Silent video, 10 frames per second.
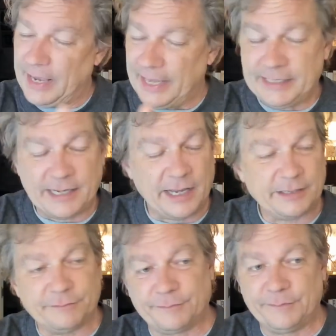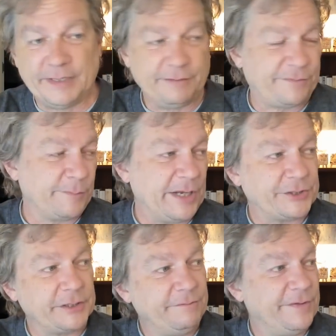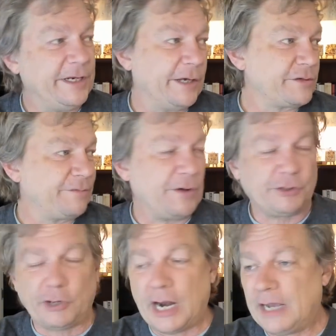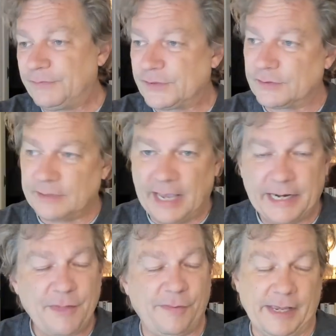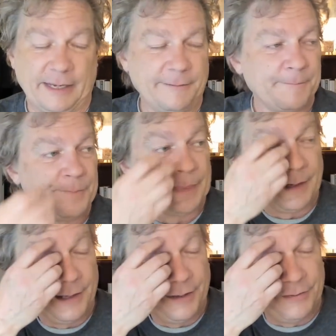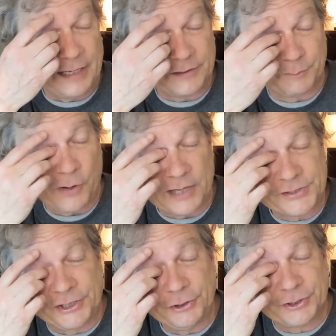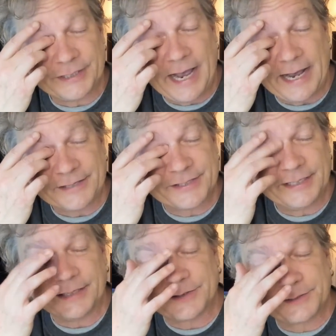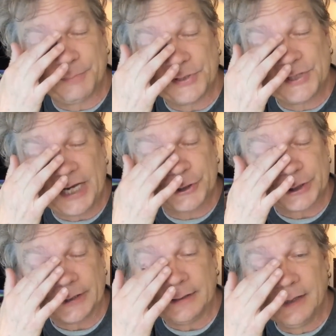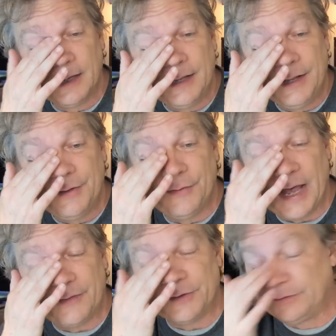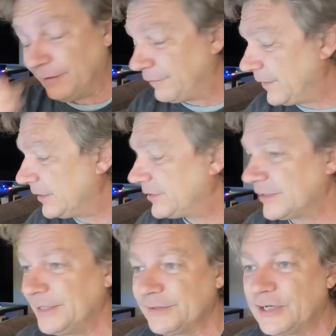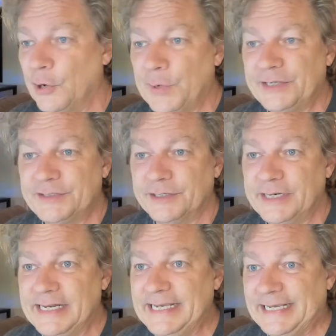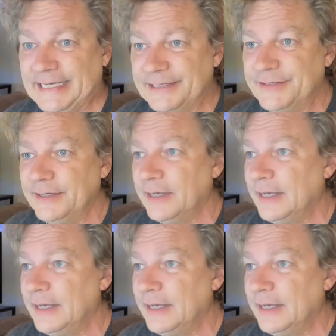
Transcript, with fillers: any kind of information, videos, photographs, anything that the prosecution has in its possession that the defense is going to need